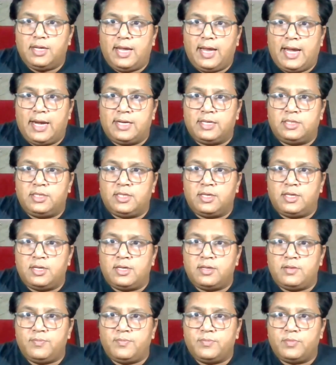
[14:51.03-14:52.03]
and
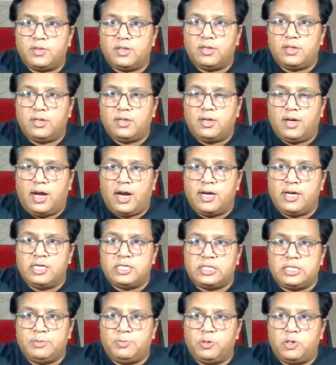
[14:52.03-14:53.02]
the
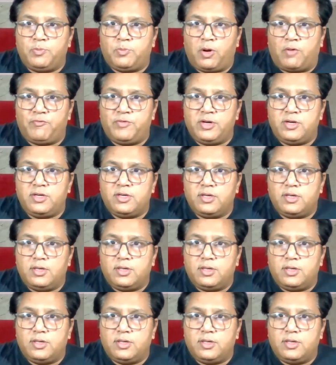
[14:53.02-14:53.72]
undistributed profit